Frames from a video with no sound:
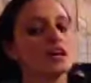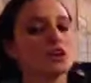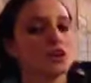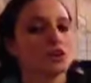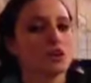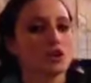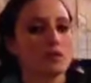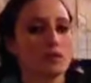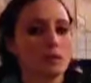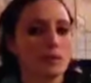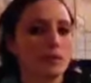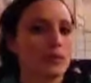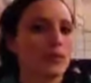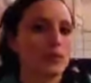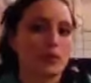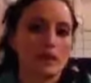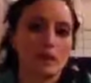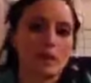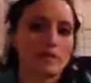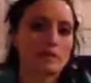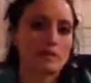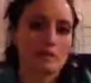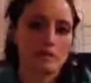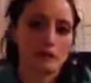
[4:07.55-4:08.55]
you're going to be
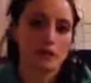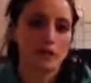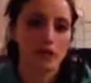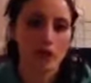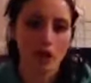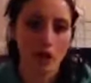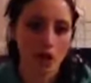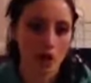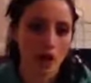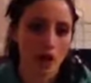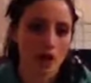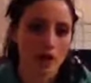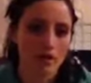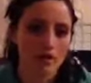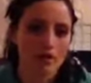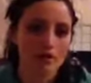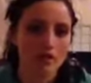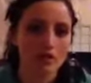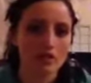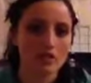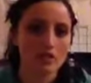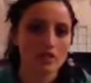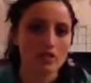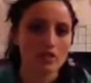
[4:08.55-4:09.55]
pulling up different
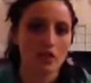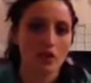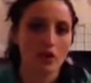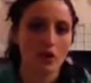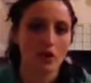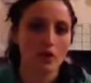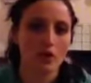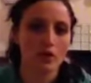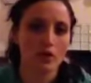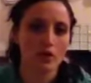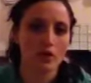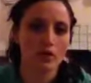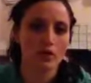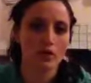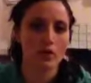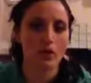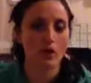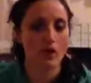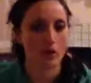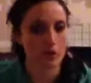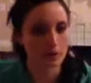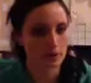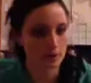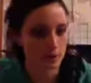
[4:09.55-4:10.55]
cards, so you'll
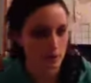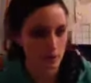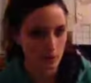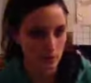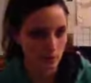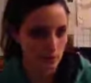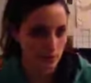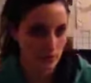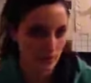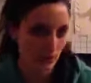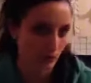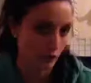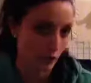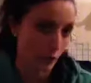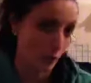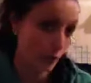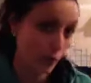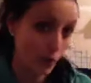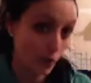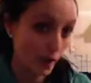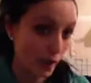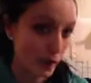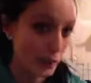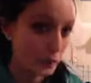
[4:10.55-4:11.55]
always be doing a different
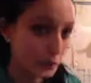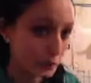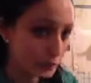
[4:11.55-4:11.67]
workout.